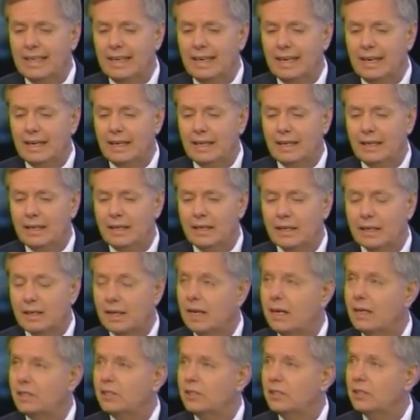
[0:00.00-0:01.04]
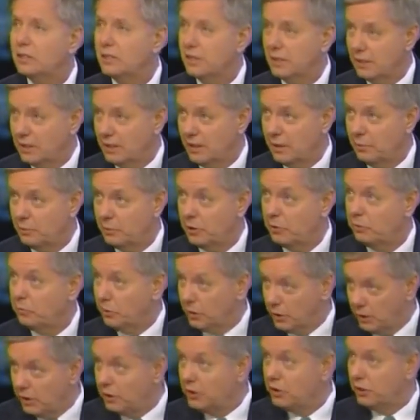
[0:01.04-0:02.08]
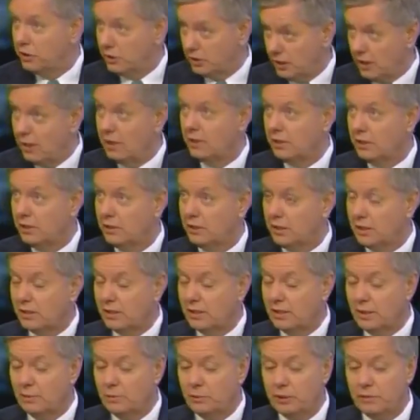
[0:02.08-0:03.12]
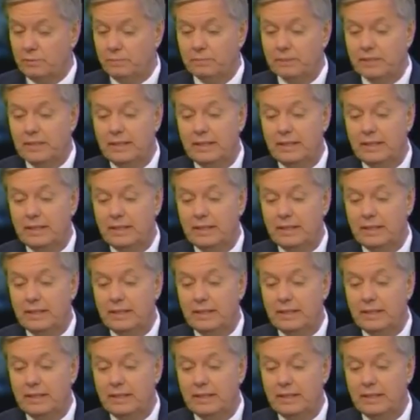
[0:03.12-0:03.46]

had a, a conscience exception, religious conscience exception.